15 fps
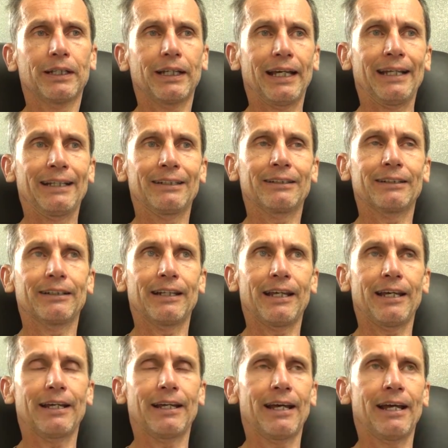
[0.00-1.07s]

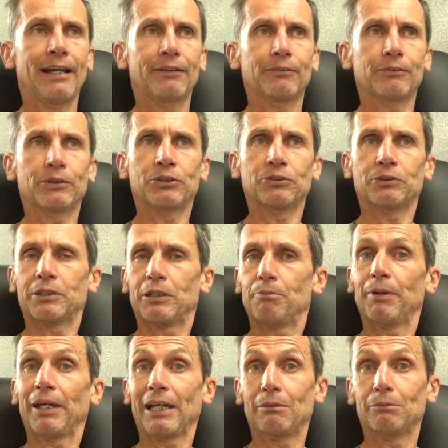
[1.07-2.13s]
edited out, which was the
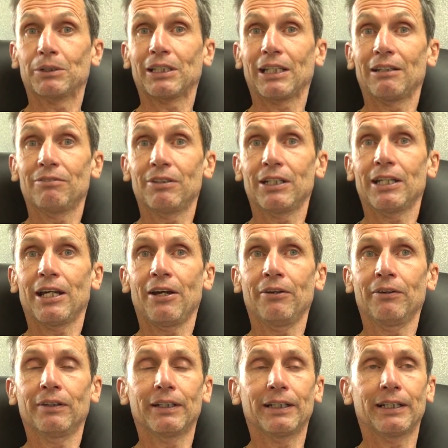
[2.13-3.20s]
BMC video.